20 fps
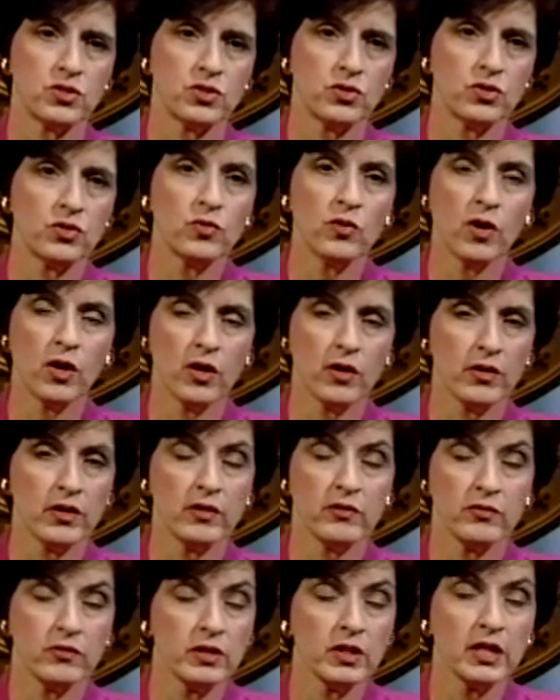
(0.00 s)
who are
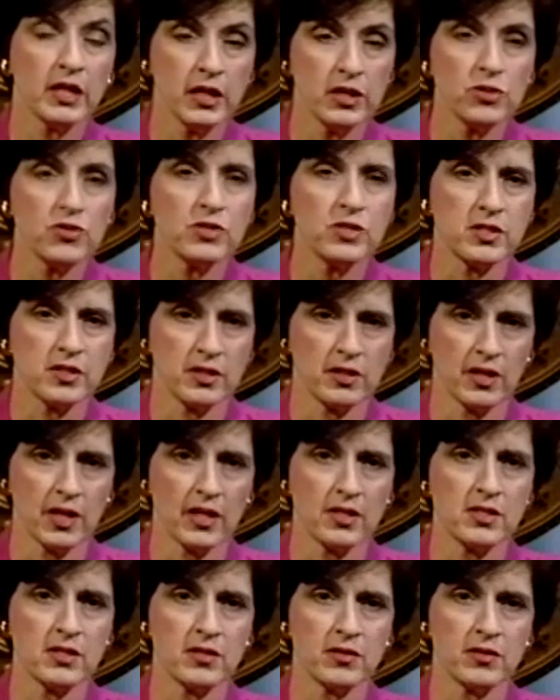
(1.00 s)
really interested in that.